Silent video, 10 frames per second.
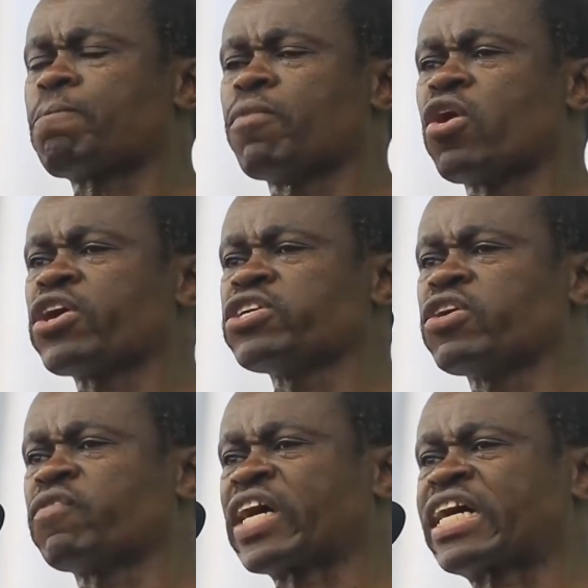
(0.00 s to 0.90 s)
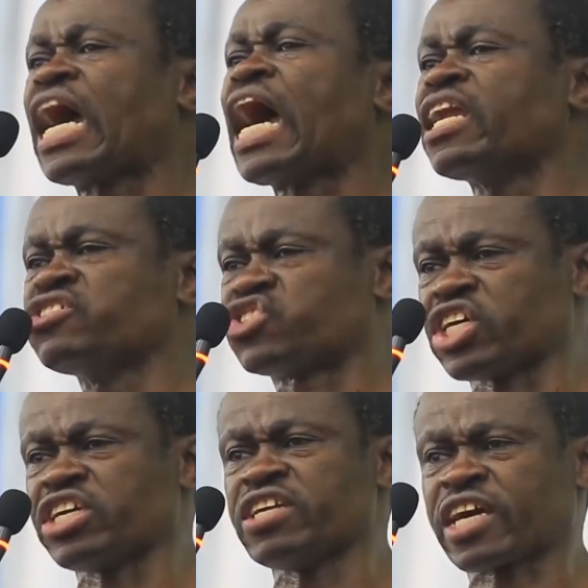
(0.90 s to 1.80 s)
Moi of the
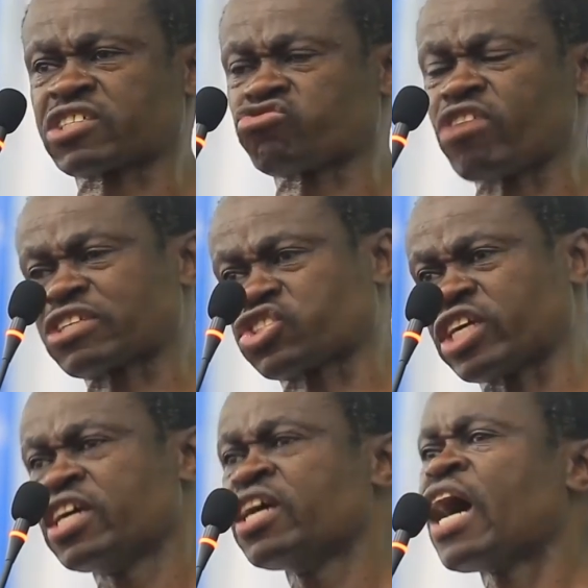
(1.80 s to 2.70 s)
Kalenjin extraction,